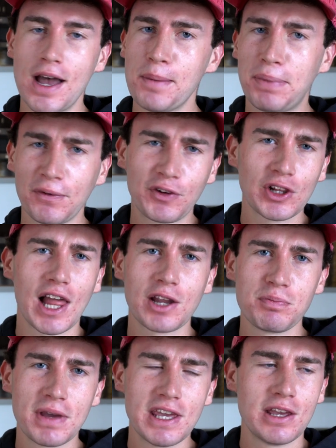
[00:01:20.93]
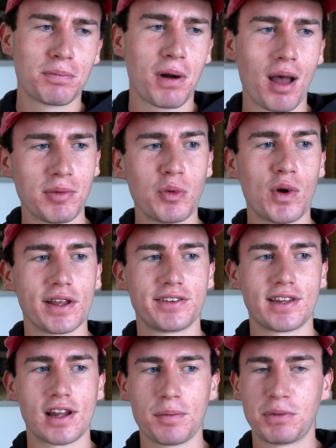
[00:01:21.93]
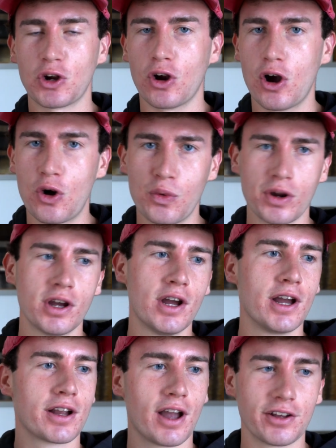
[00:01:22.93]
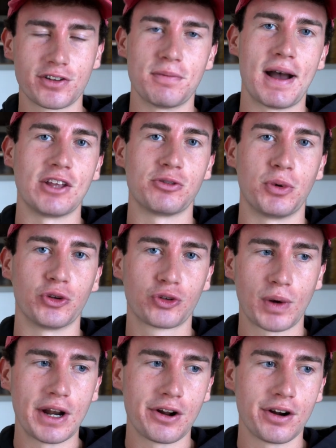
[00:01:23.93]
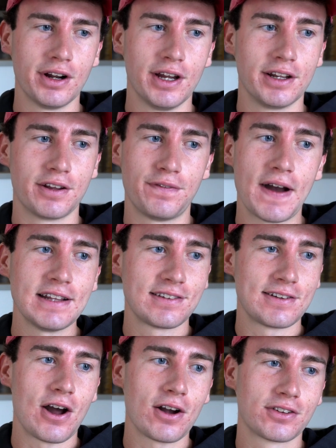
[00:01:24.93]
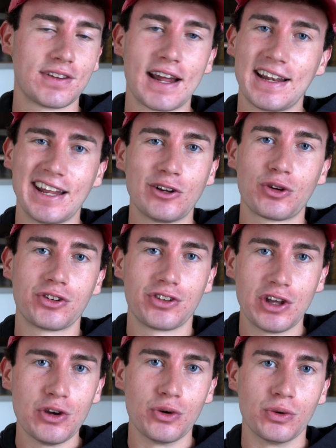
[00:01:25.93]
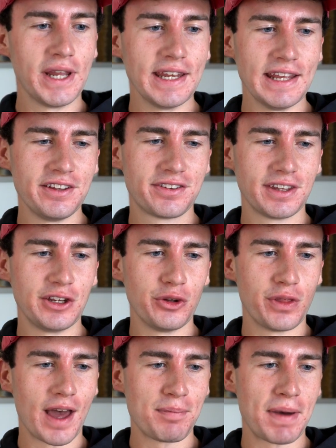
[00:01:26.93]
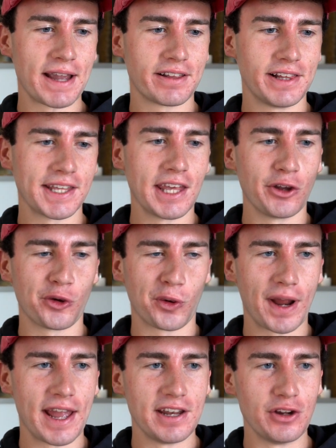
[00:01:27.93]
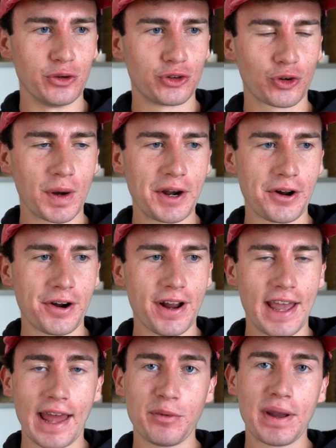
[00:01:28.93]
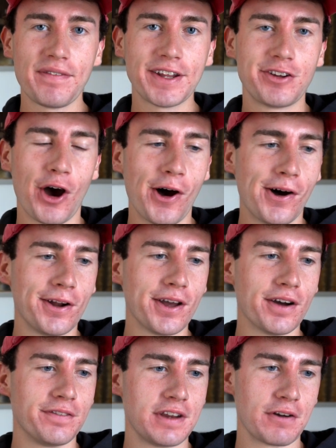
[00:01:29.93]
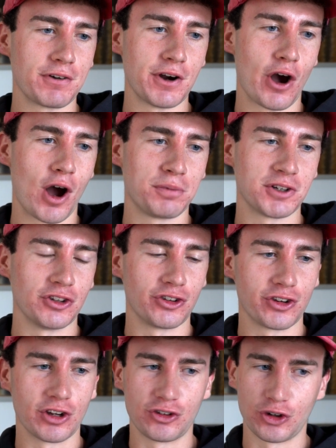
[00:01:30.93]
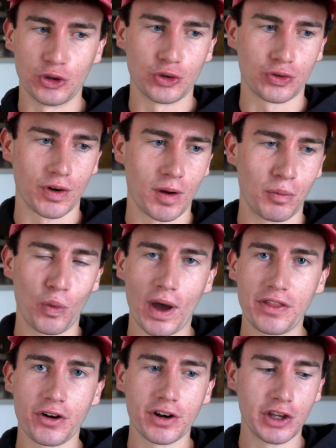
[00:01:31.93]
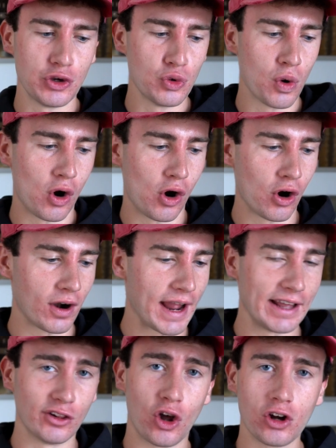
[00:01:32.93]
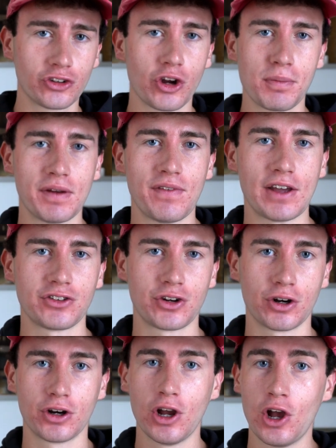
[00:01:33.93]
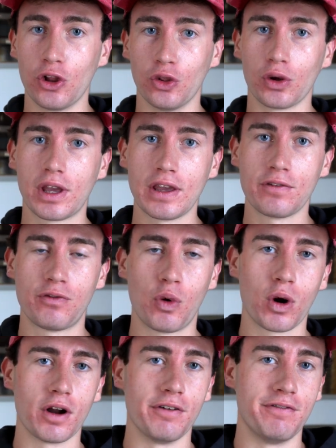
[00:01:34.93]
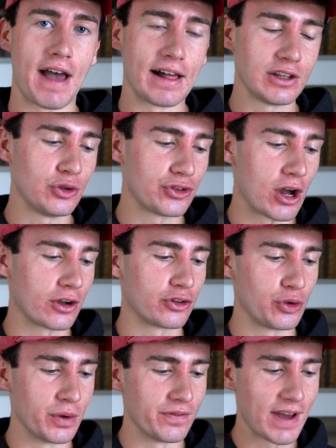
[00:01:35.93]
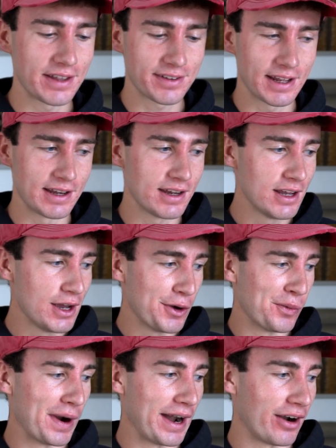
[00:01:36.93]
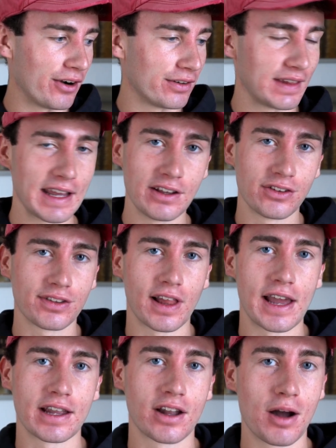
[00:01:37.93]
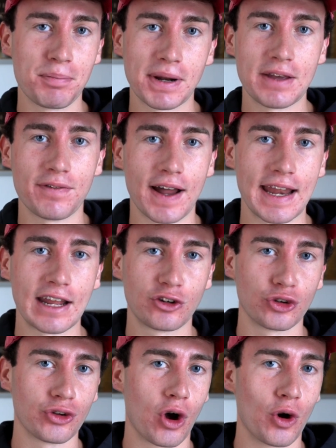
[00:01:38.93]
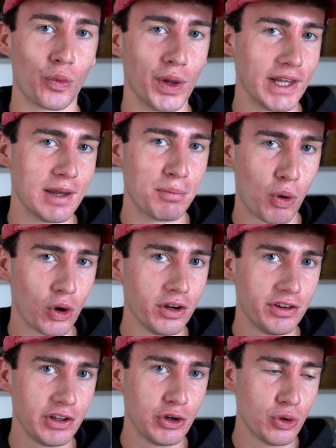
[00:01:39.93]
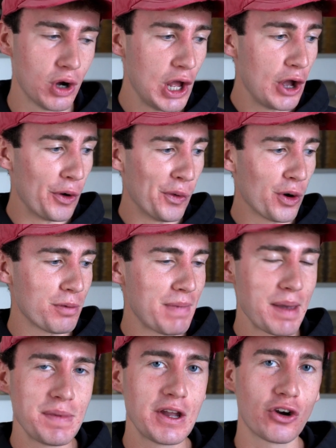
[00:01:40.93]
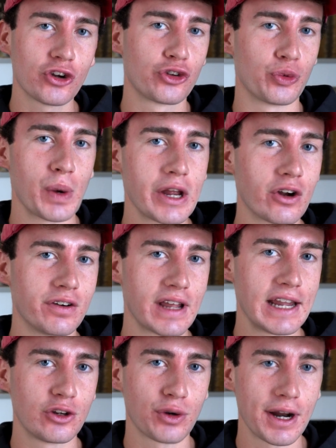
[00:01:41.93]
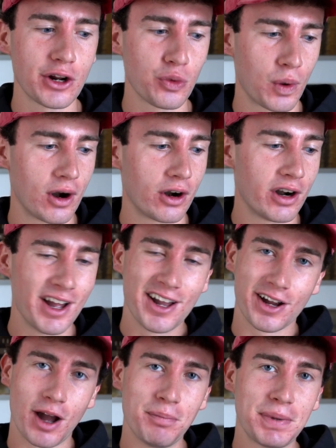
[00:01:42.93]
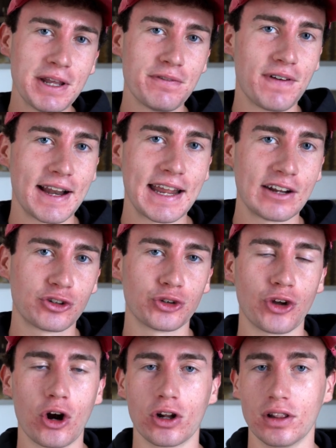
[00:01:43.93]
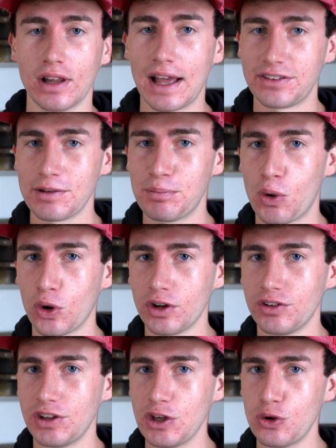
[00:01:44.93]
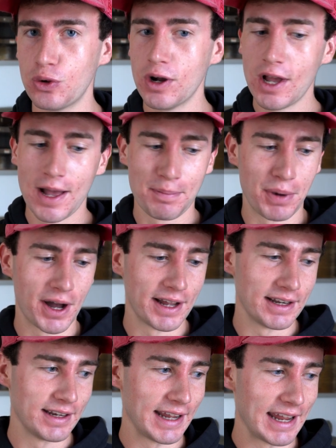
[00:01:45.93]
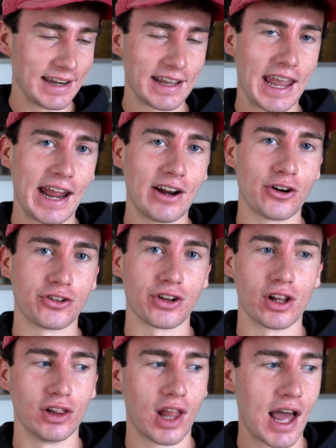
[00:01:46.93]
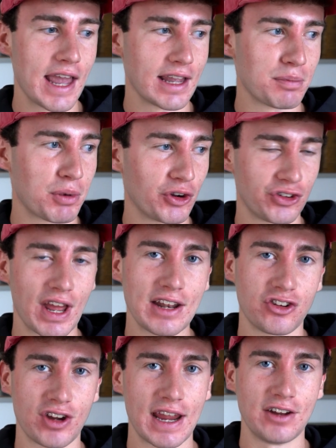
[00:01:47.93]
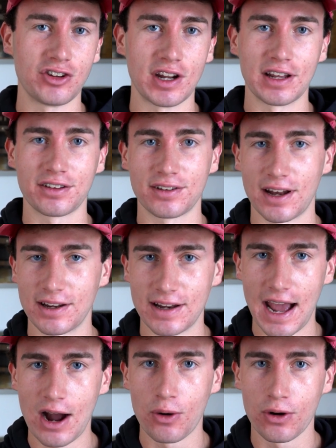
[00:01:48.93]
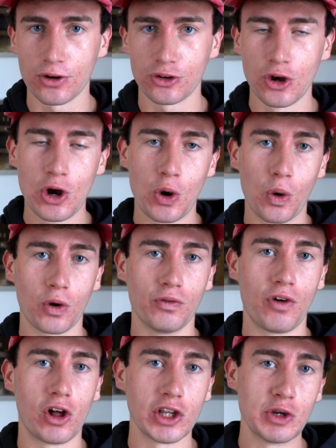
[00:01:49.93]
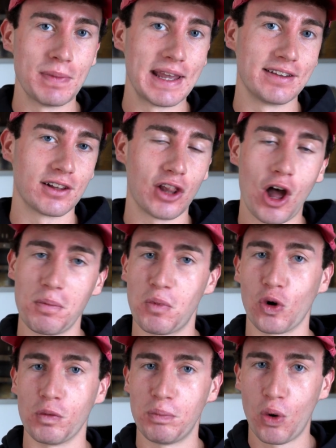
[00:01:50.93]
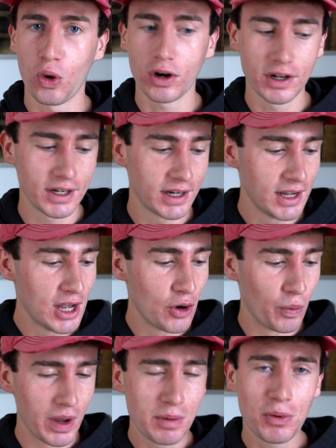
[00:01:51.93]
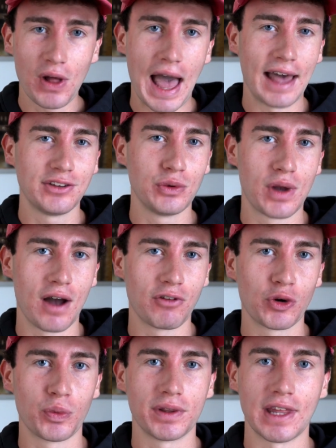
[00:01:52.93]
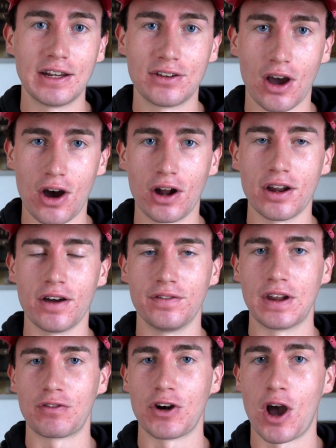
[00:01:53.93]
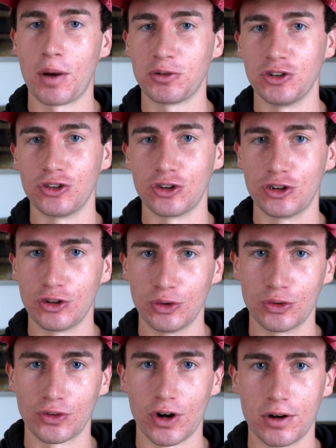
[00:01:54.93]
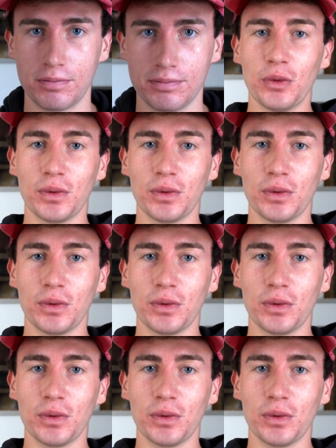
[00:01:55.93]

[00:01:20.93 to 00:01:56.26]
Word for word: But if you're like me, you probably want to set up your own customizable screener to find stocks that interest you. We can easily do that by clicking create new screener and we have a ton of different options to choose from. Whether you are a long-term investor looking for value stocks to invest in where things like company financials are really important to you or maybe you're a swing or day trader where company financials are less important to you but indicators like percent change in extended hours or volume is a lot more important Webull has you covered with a ton of different options to choose from.